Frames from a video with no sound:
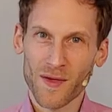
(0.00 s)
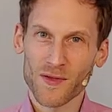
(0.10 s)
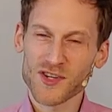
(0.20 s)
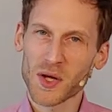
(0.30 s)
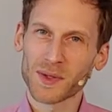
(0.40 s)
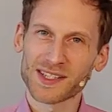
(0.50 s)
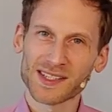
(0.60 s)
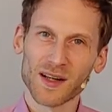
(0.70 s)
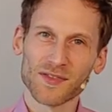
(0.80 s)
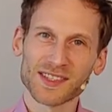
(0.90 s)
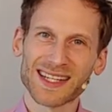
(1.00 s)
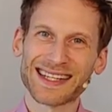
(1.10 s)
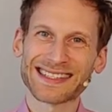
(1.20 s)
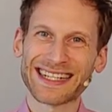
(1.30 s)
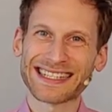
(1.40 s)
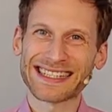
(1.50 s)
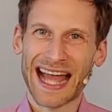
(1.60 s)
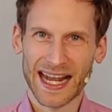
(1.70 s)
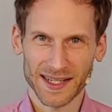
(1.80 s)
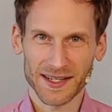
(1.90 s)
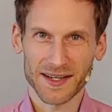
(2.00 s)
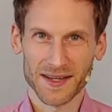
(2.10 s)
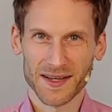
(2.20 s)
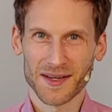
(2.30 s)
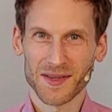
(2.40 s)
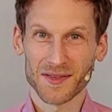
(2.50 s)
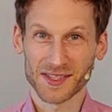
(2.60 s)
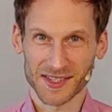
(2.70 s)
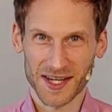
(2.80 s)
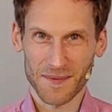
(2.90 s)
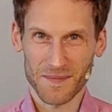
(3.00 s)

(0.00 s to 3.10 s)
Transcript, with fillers: the show itself stays exactly the same.